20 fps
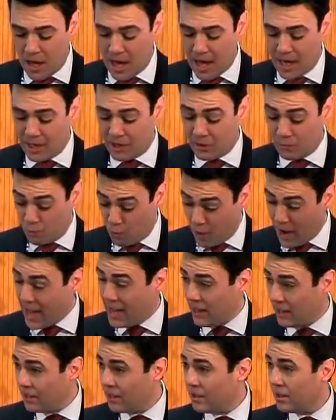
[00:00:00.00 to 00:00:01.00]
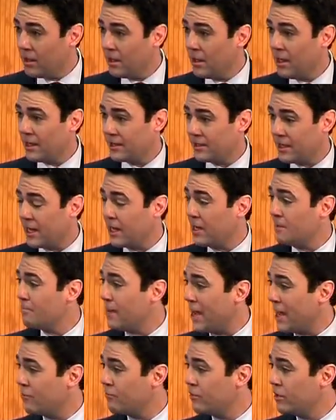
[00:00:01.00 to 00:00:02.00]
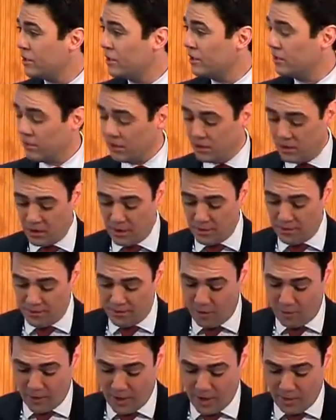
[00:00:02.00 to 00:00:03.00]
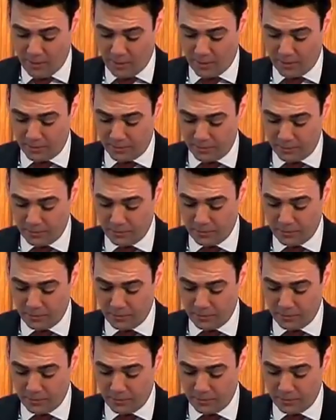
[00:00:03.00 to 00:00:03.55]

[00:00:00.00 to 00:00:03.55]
and as well as getting bad results for people.